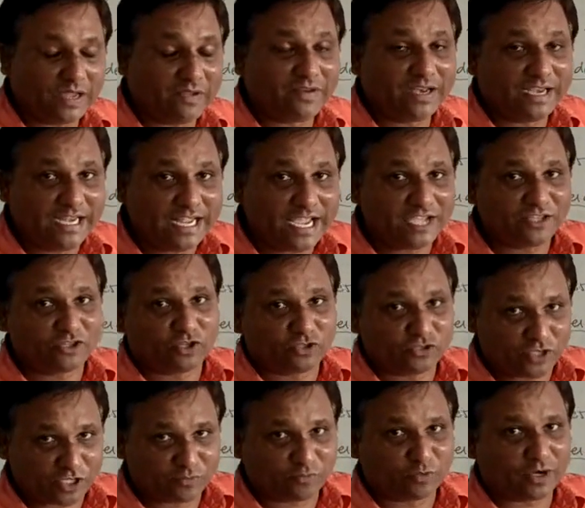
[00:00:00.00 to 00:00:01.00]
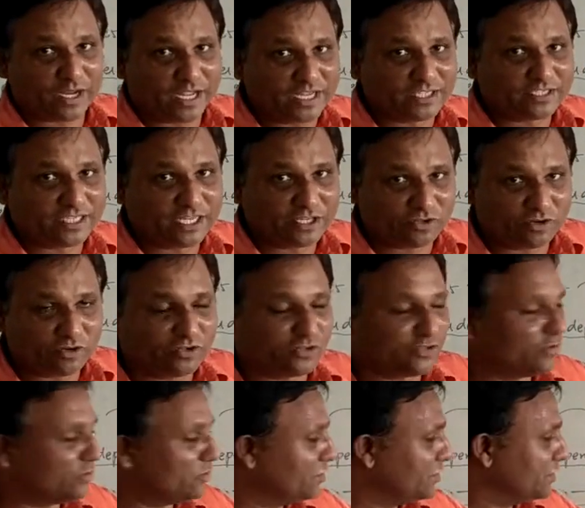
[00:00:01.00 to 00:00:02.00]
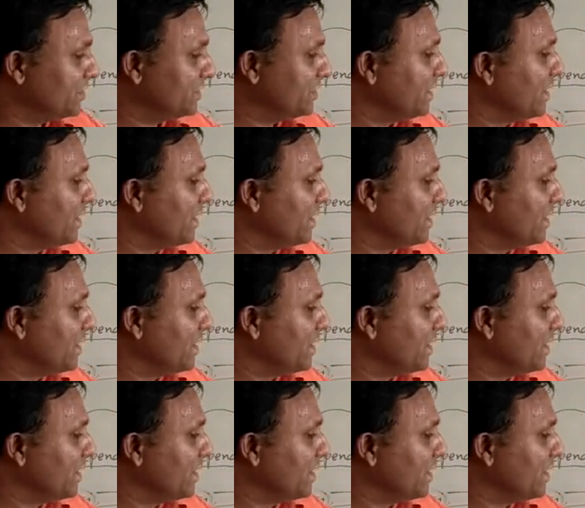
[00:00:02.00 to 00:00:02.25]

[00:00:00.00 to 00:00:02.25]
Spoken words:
India is also exporting its natural resources.